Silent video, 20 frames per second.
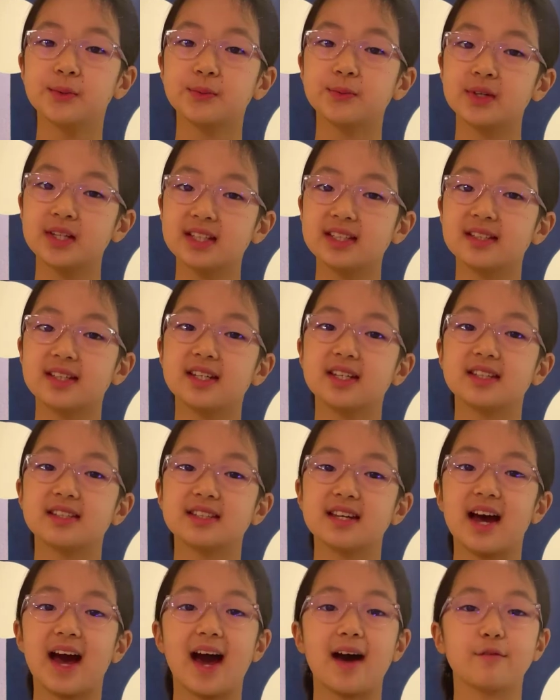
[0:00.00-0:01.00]
We need
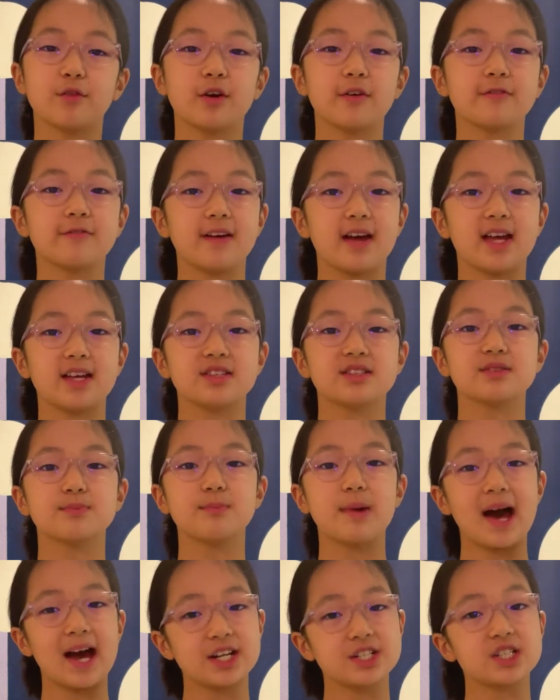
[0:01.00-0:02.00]
to have our face
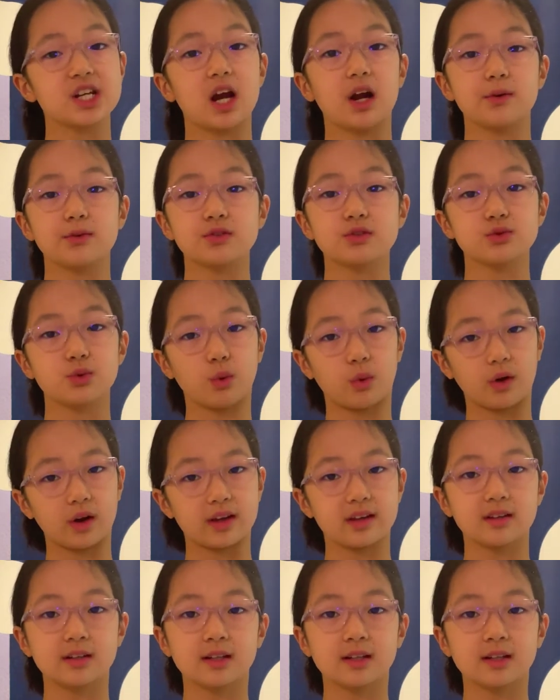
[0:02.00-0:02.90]
match our story.